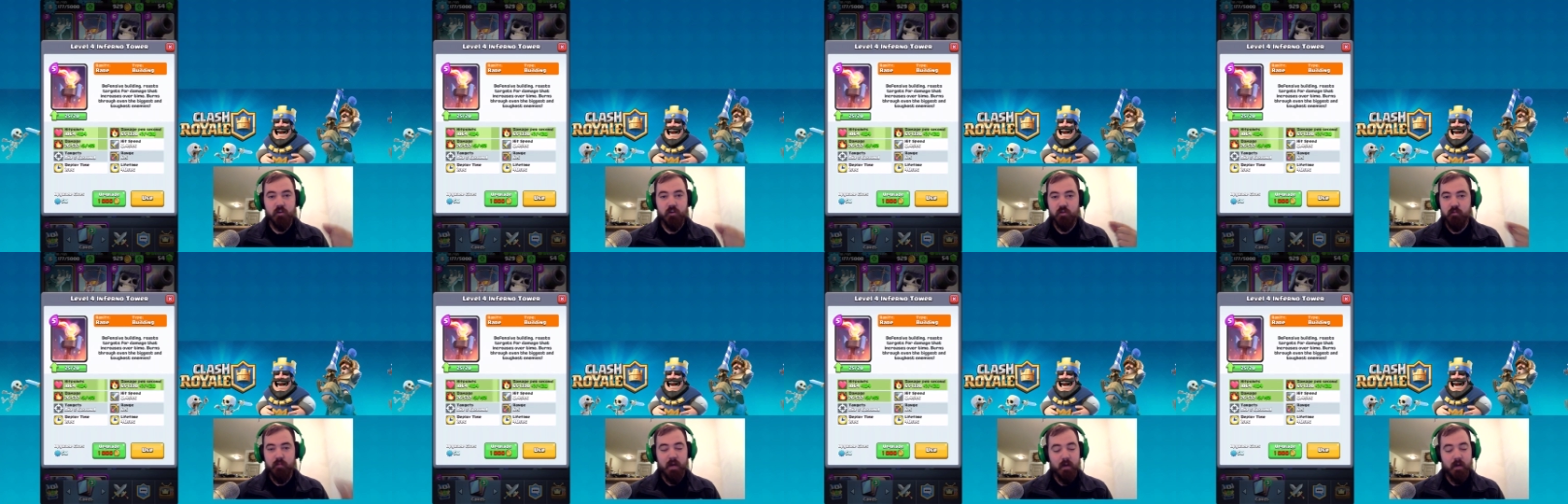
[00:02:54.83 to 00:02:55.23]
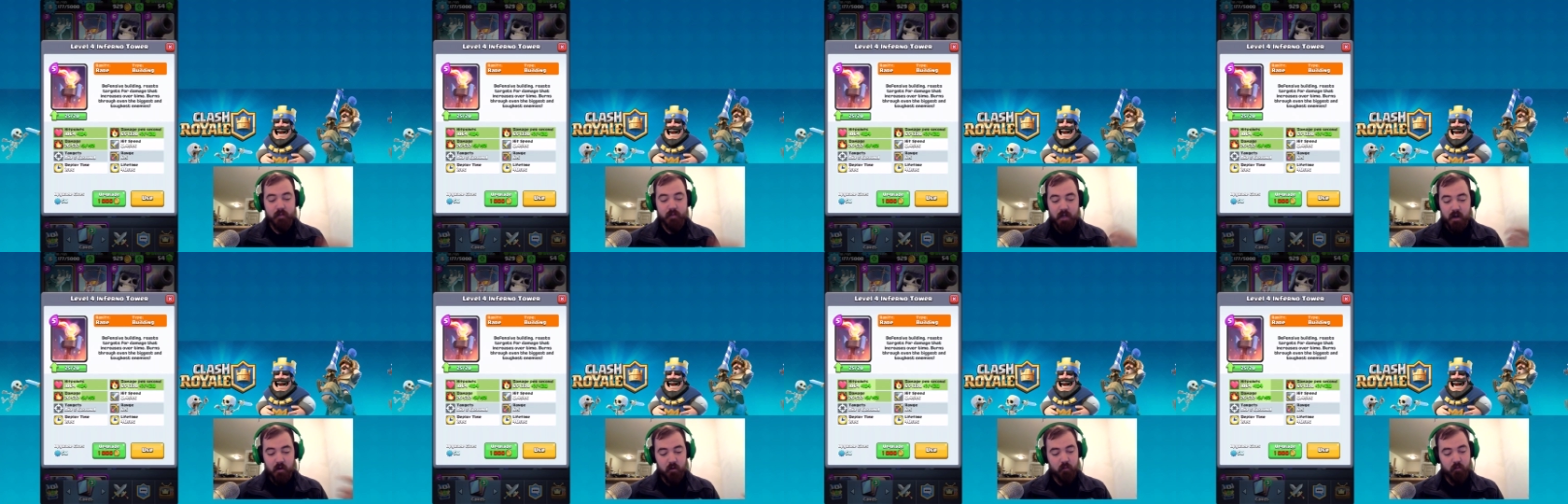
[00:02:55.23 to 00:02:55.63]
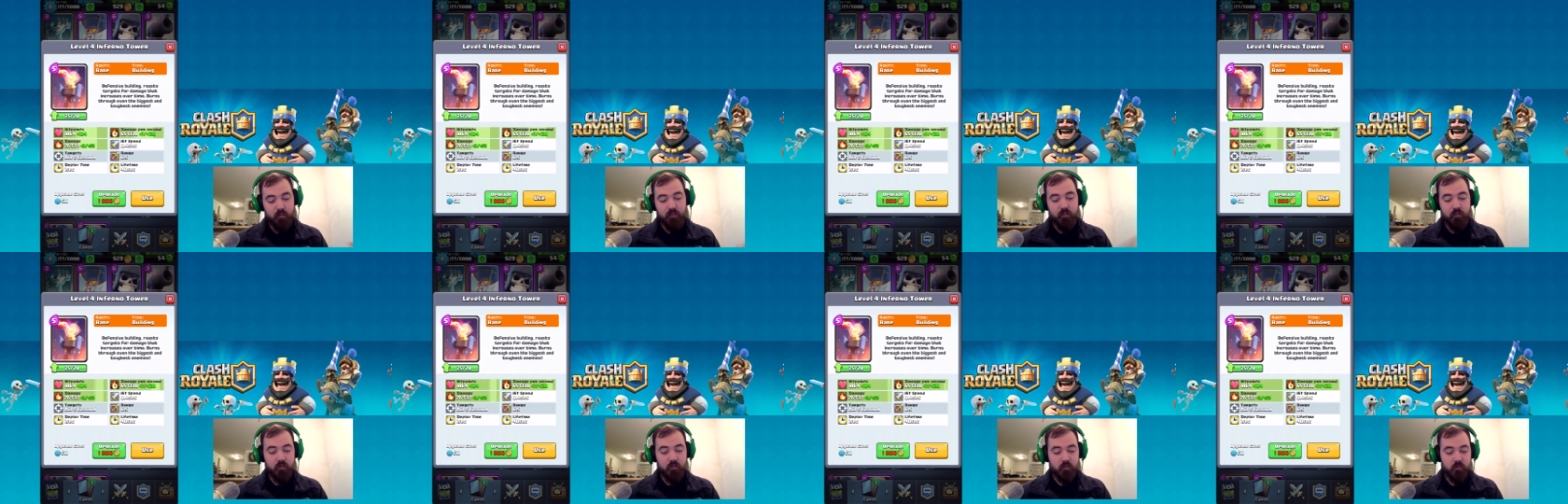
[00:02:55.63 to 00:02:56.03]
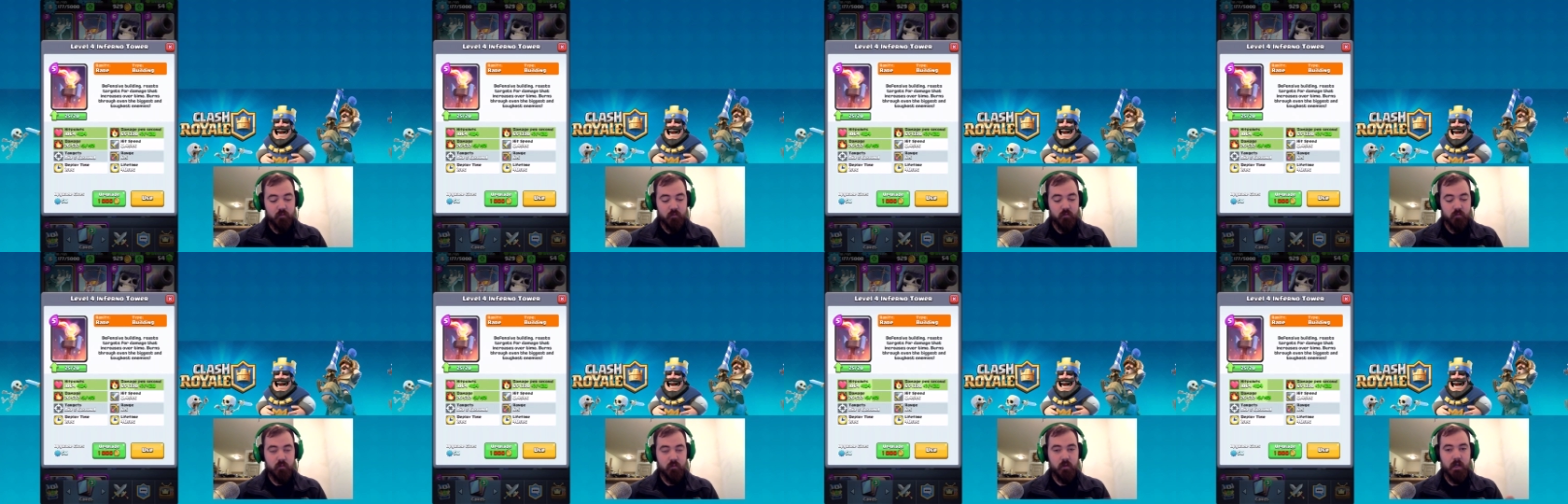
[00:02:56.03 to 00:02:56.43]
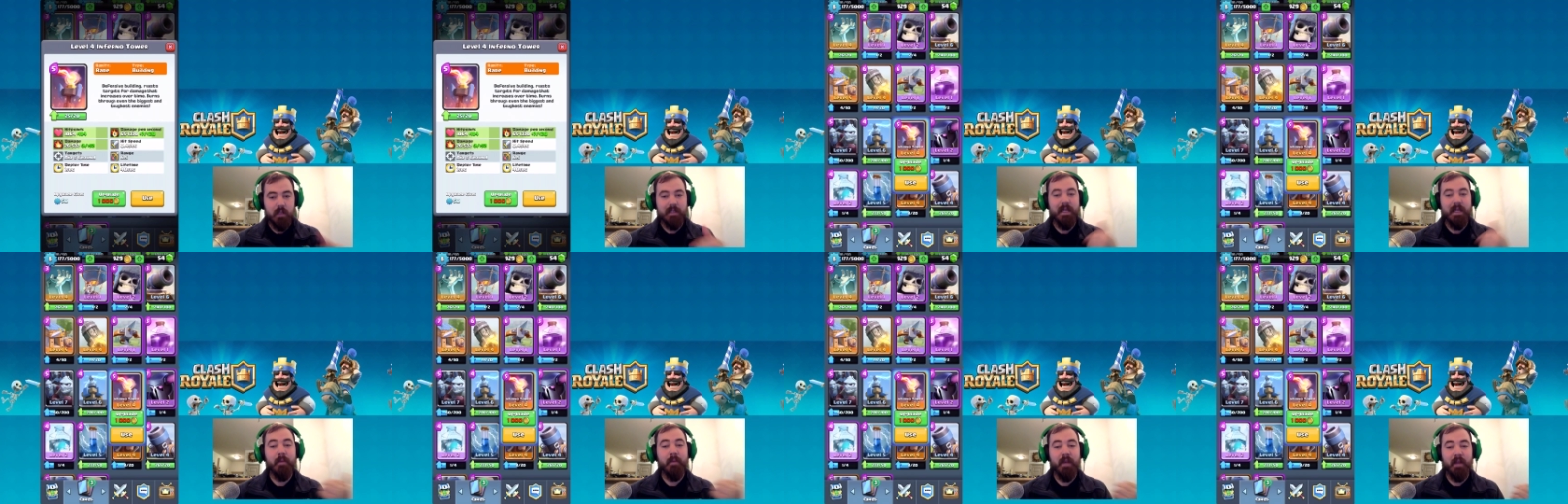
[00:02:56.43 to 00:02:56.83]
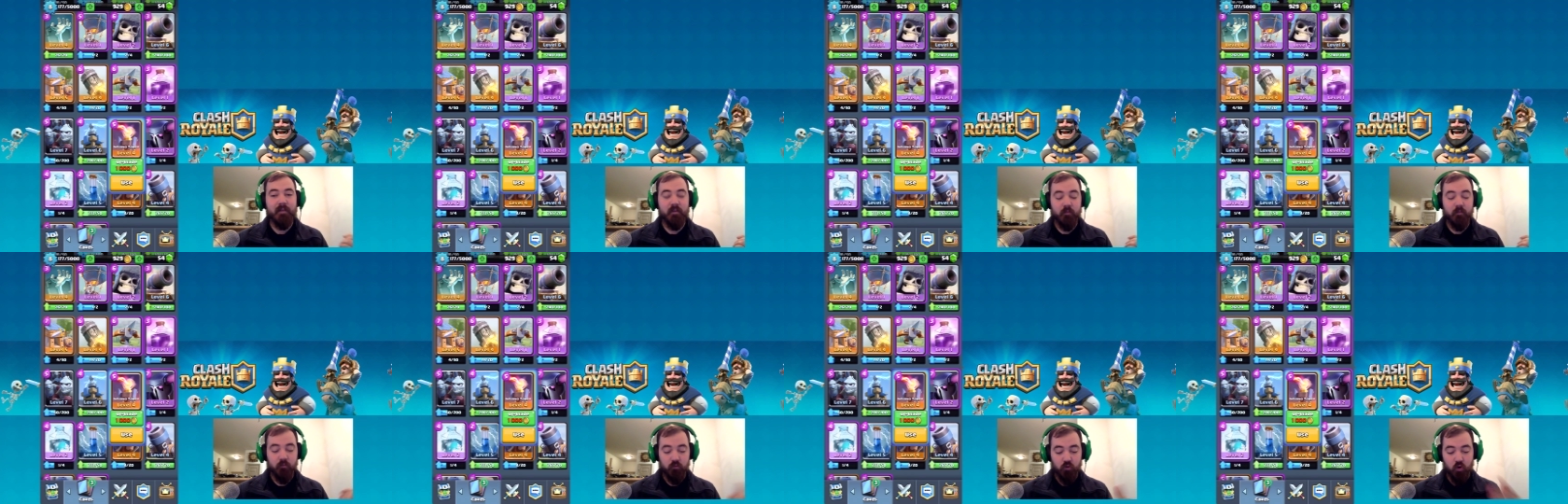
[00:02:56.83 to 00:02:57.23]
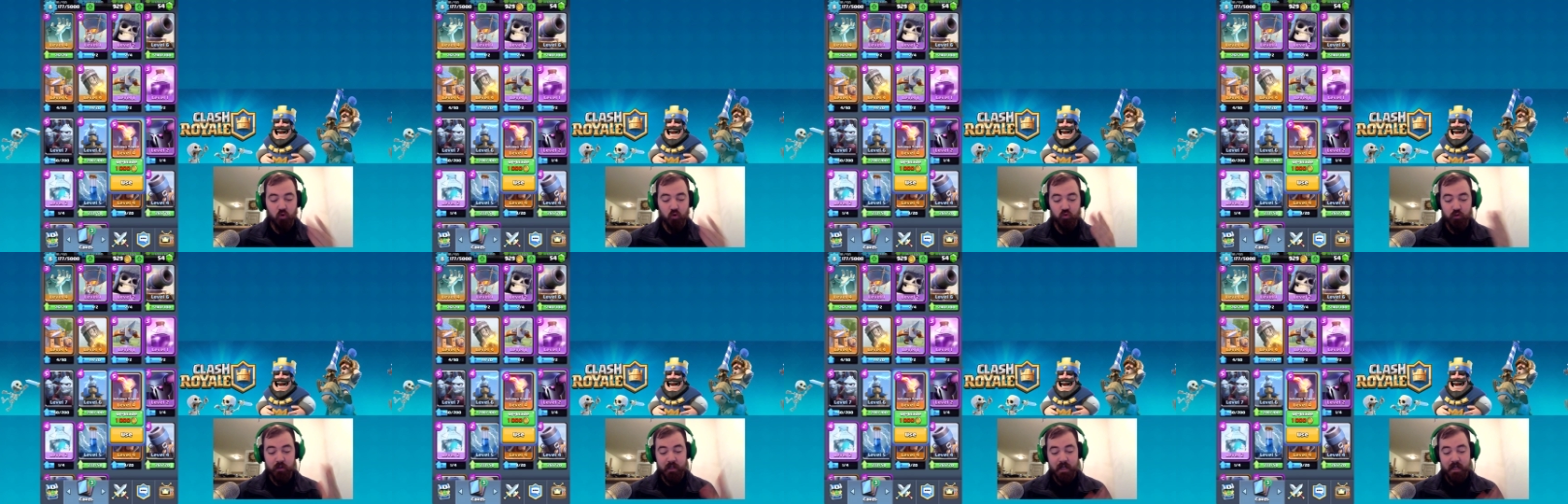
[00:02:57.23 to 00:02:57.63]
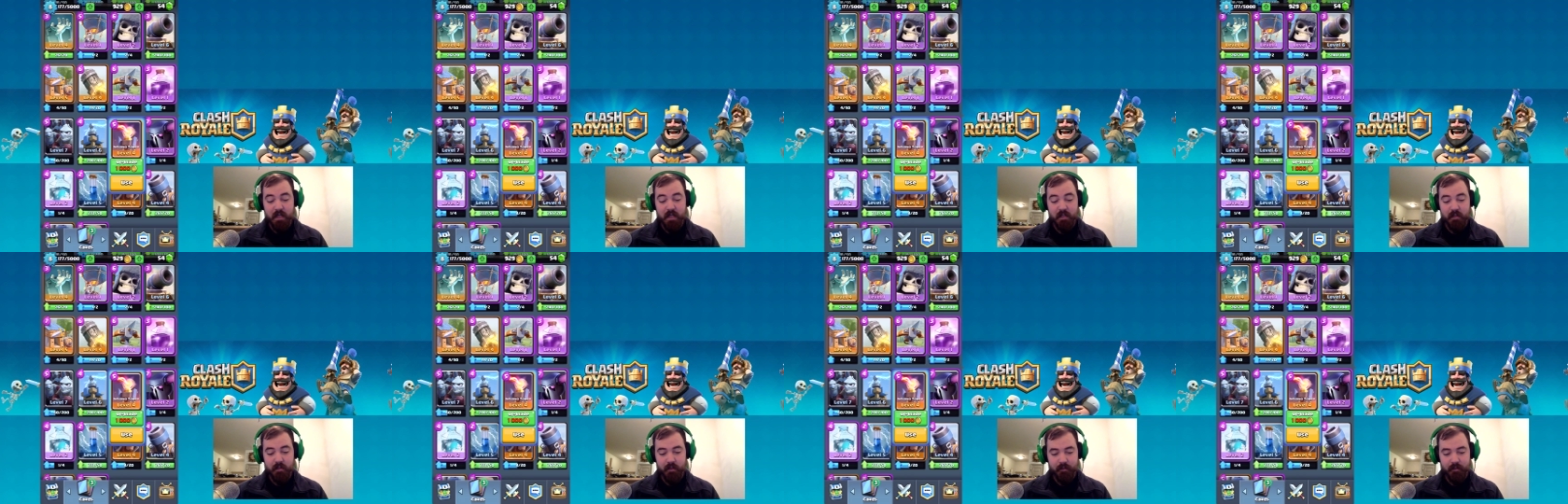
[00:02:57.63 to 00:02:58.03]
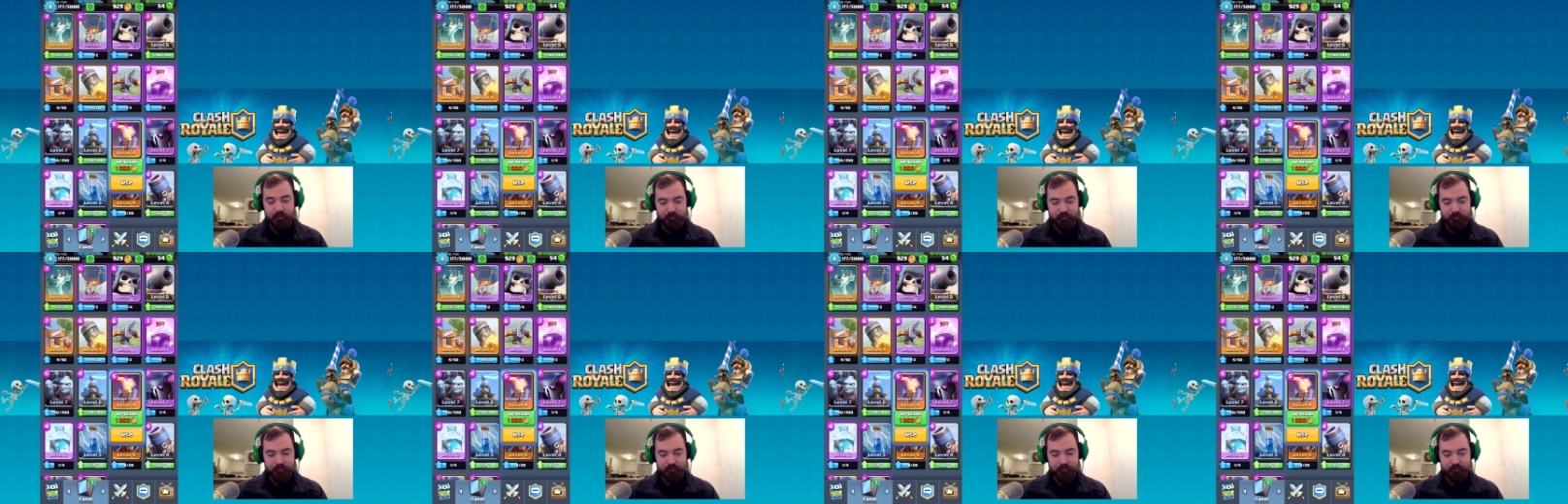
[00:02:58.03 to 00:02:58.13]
The Bomb Tower eliminates them really easily.